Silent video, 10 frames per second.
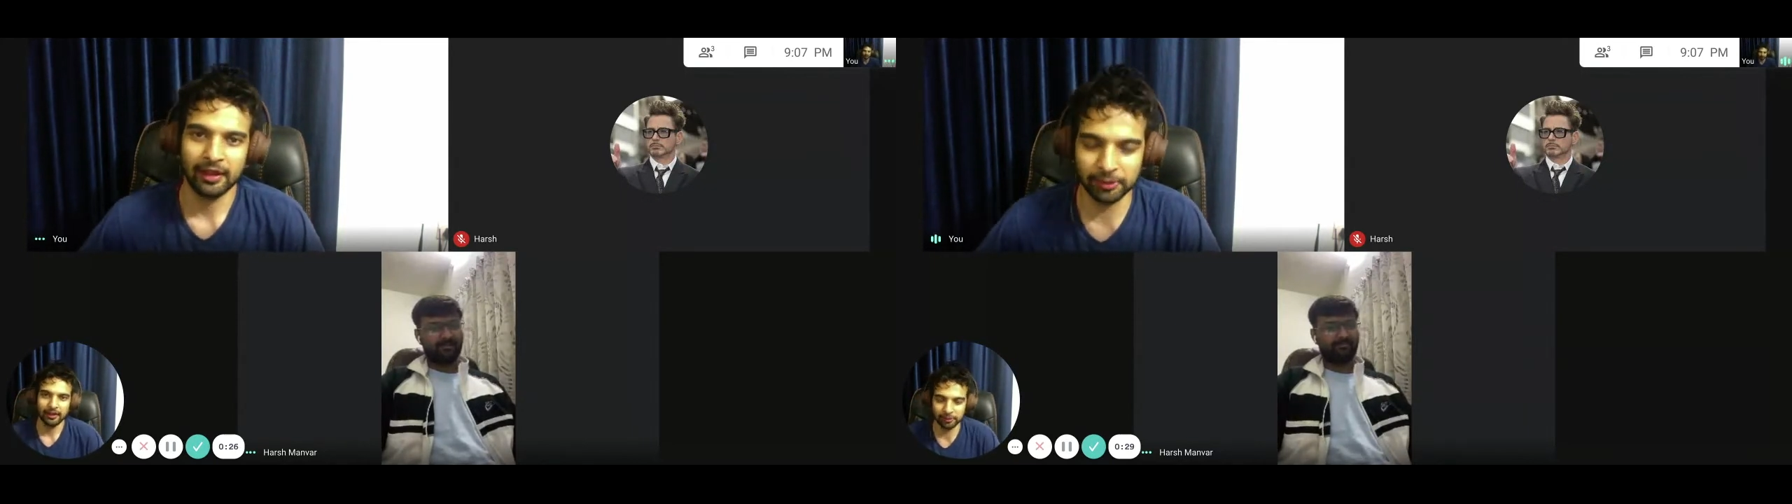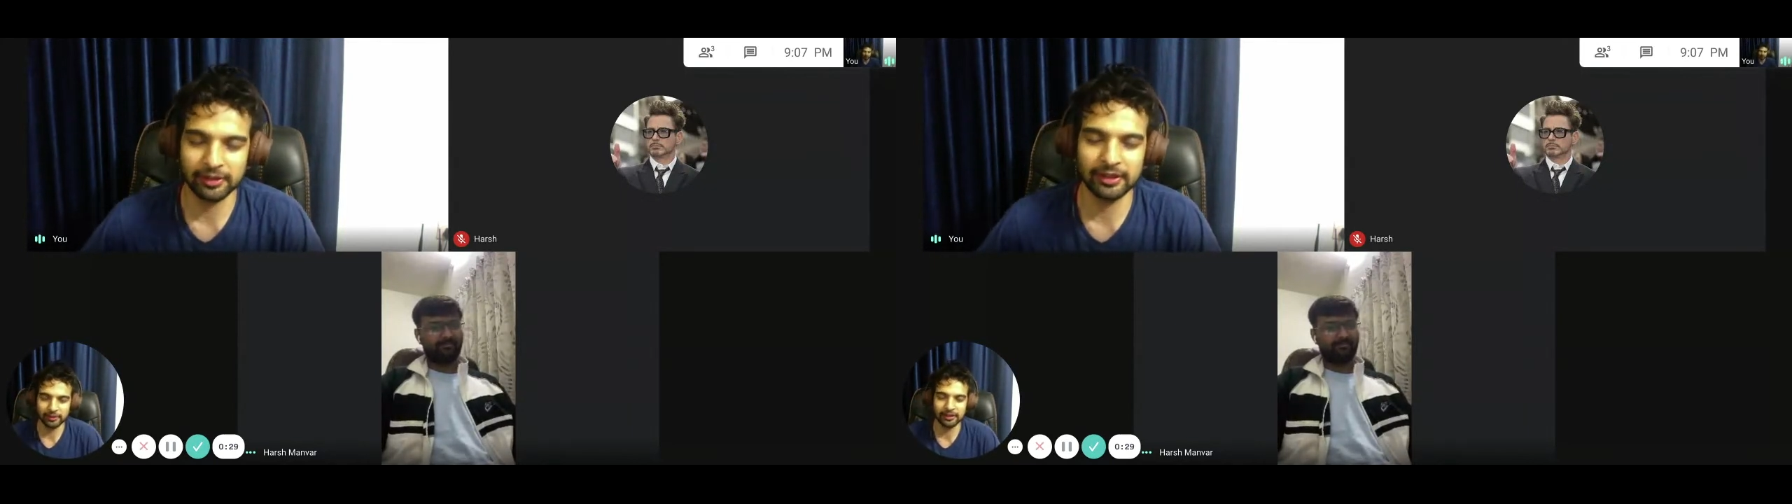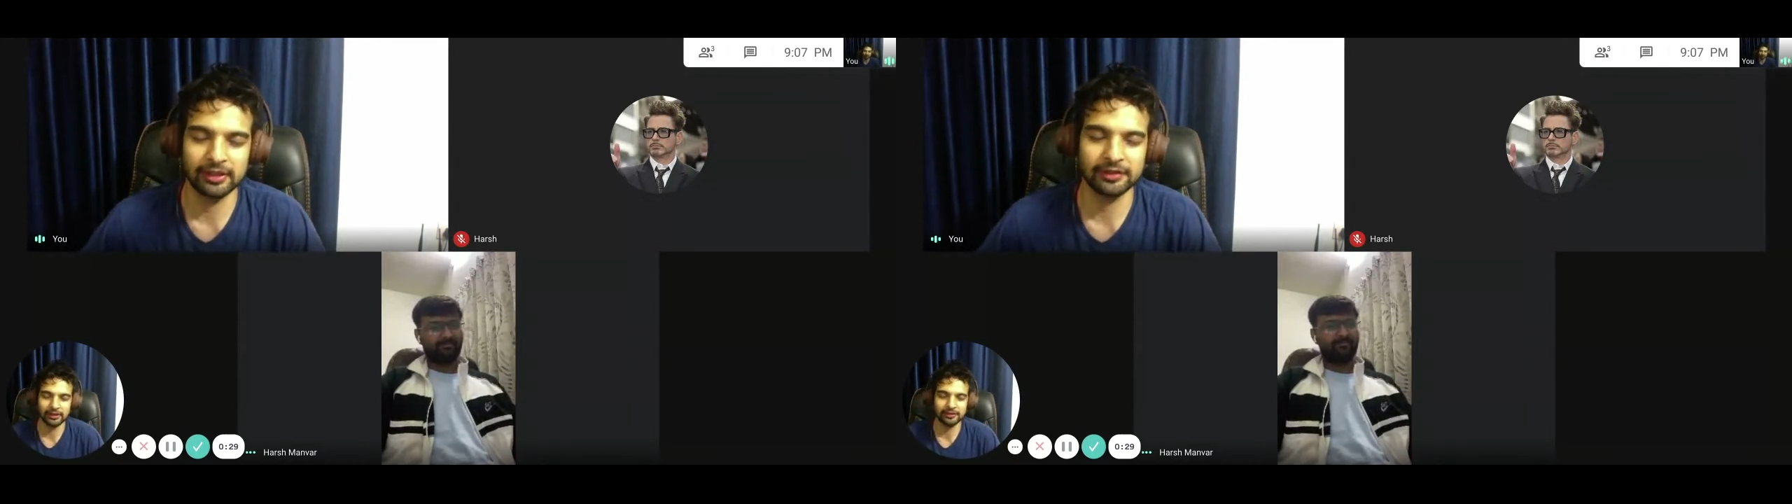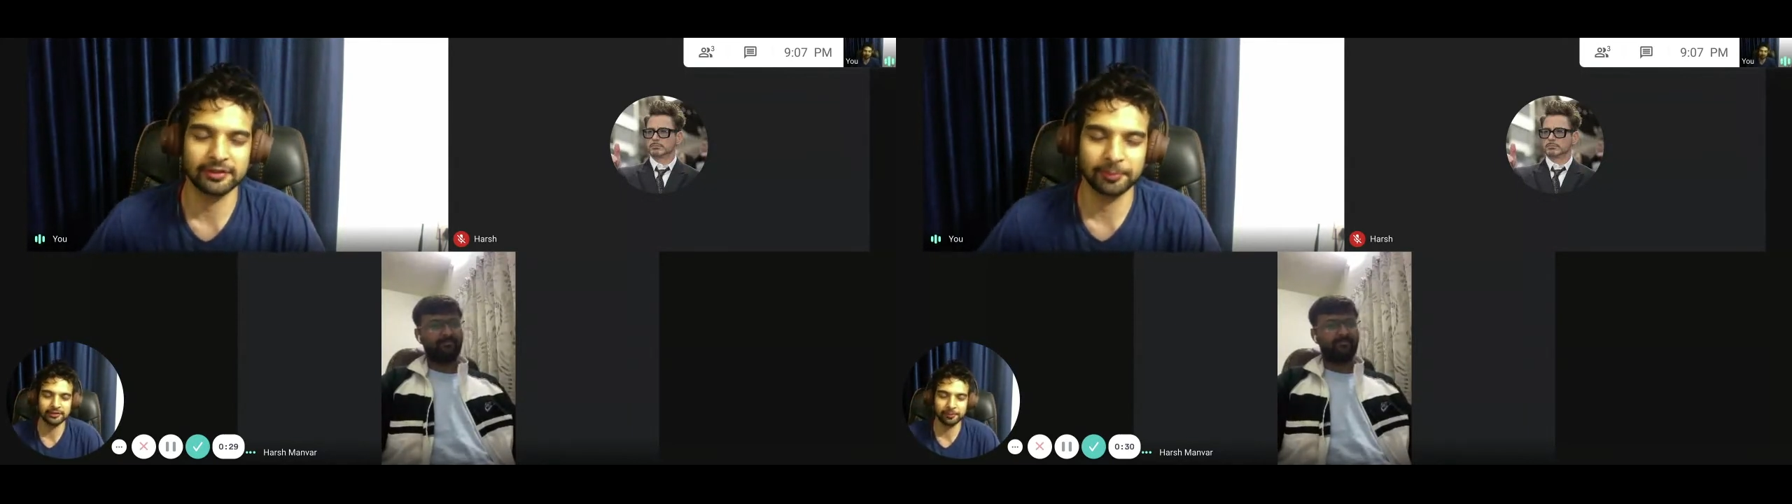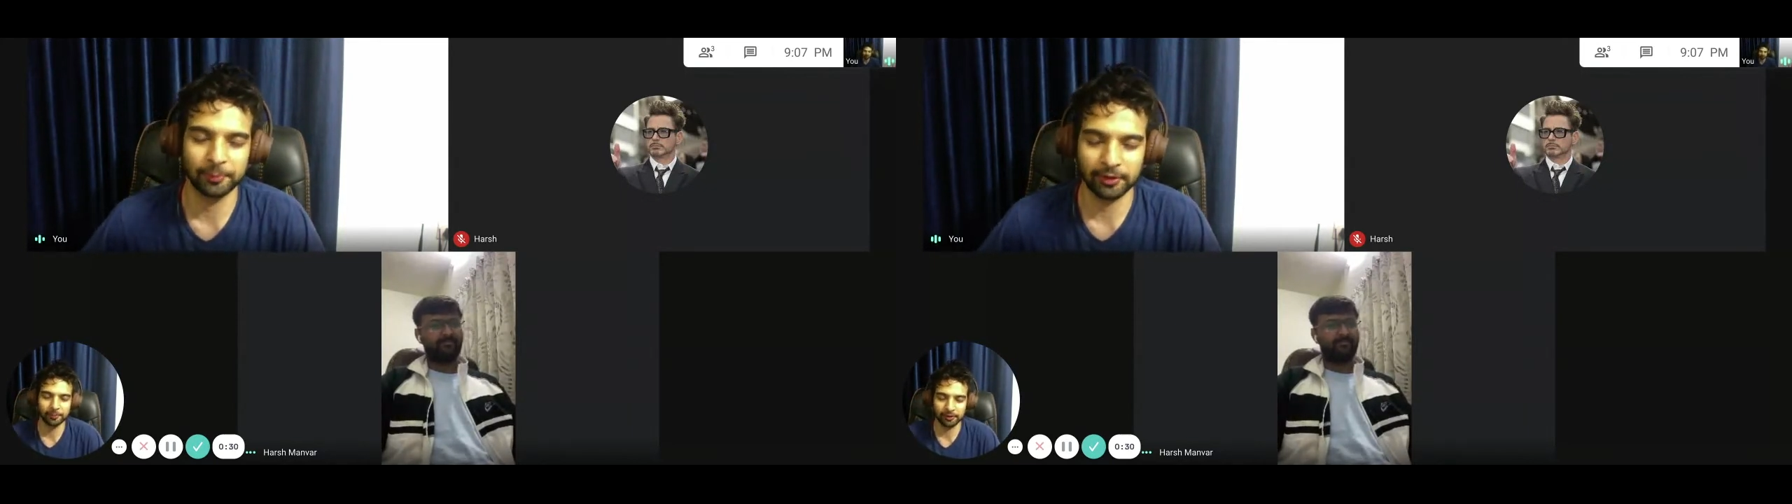community
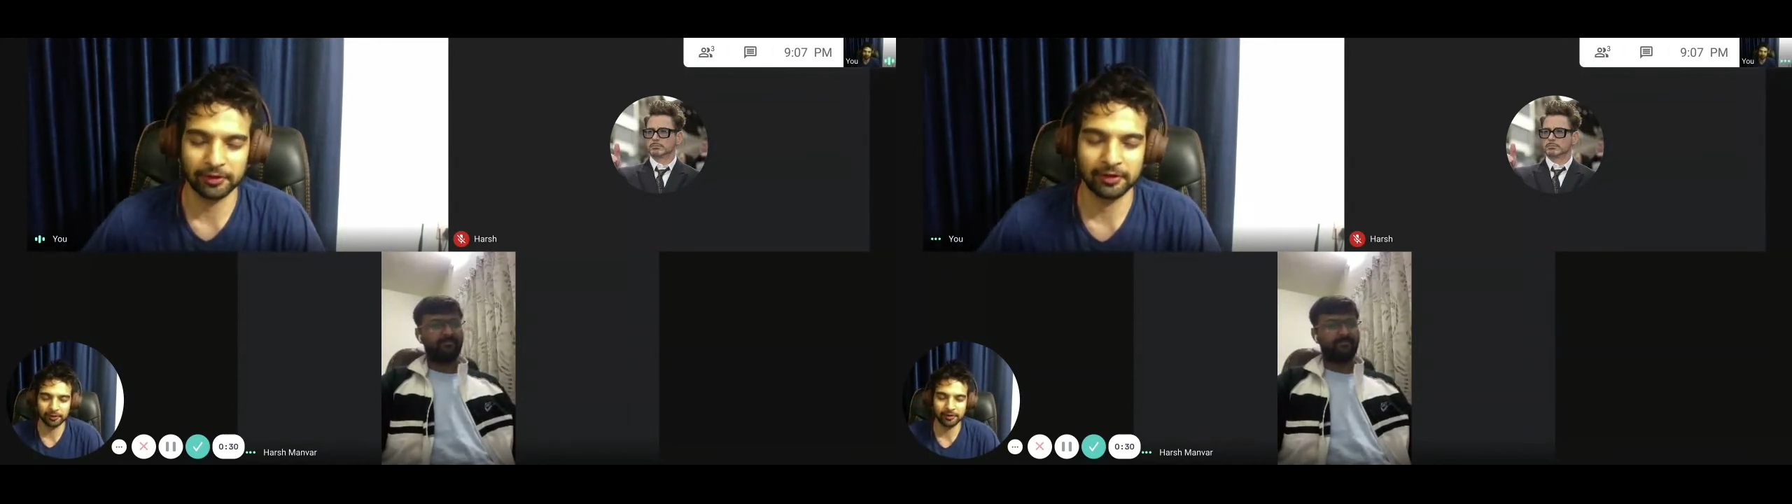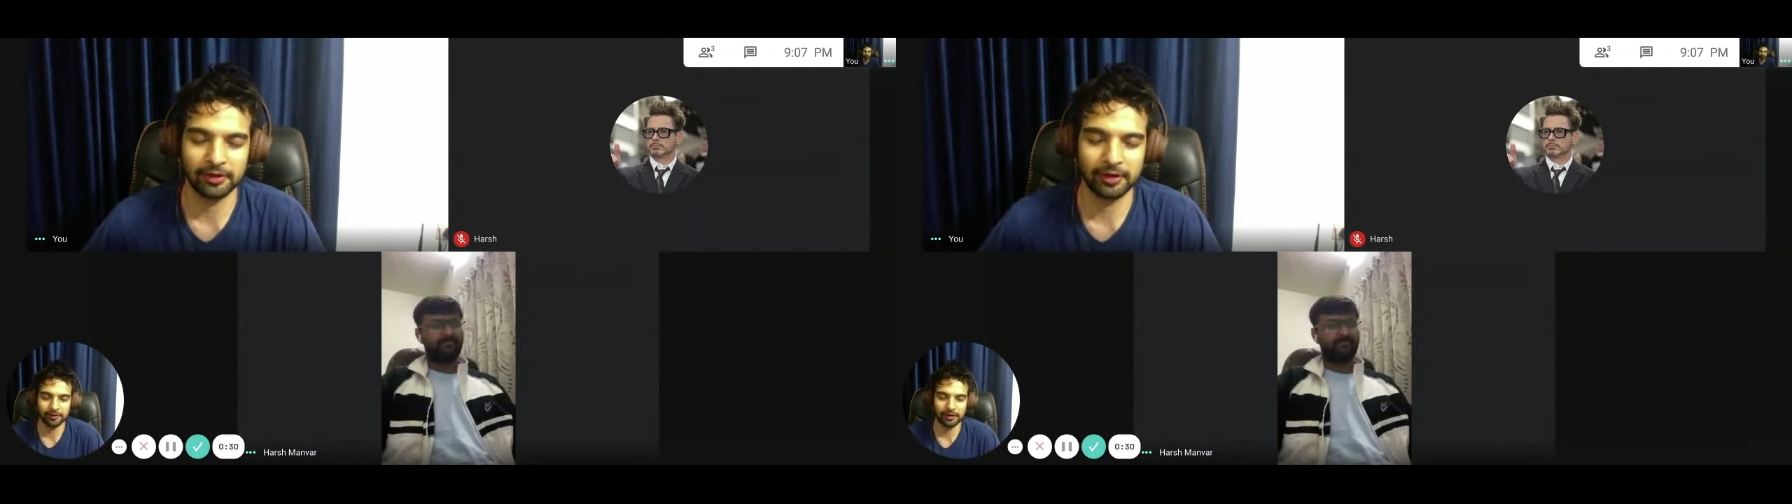support